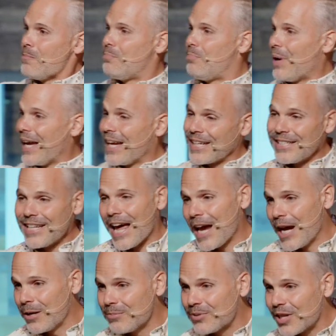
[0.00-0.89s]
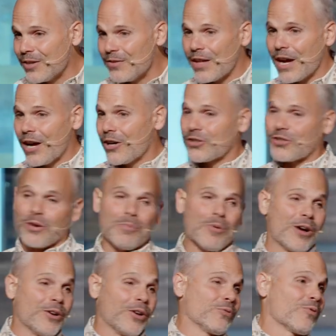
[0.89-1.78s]
big names in there, some
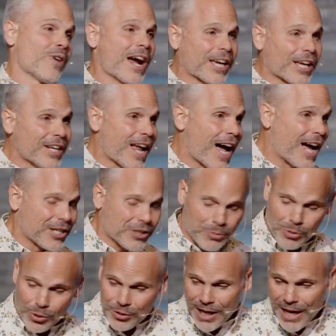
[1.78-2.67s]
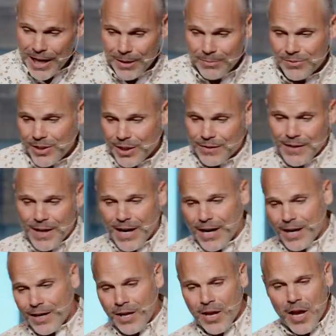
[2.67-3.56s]
unrecognizable names in
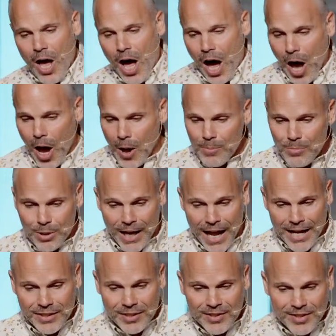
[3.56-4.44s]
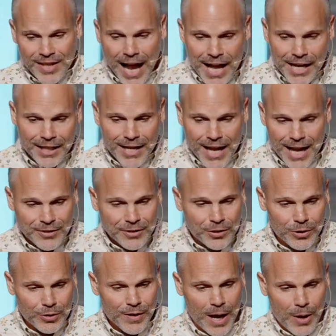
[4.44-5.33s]
there, but I decided not
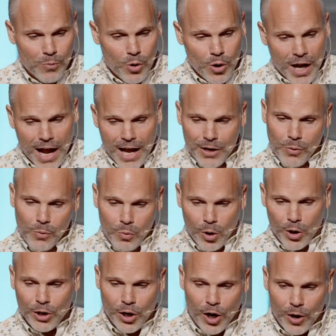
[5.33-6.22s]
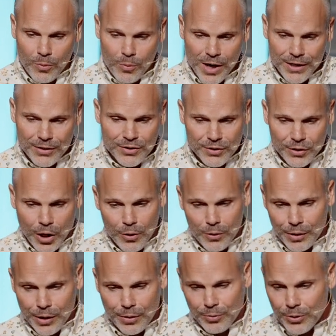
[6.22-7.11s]
to do that. We'll kind of work our way
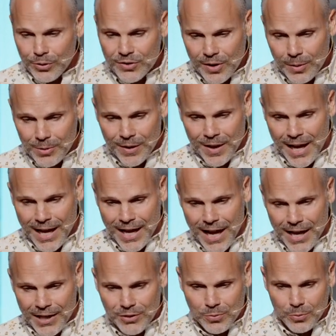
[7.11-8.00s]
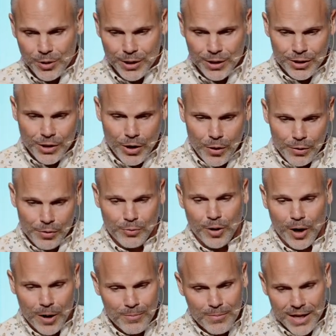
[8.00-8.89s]
slowly through some of that as we go
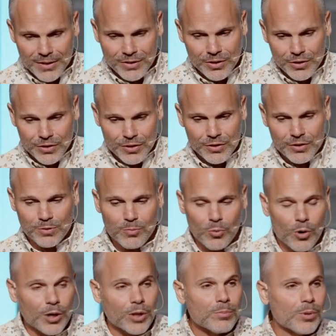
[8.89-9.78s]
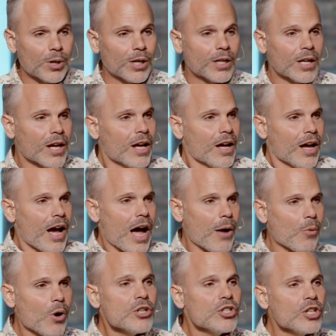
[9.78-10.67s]
through our message this morning, but
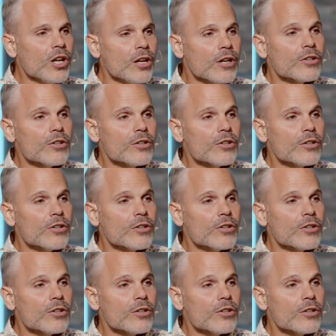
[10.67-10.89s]
I want you to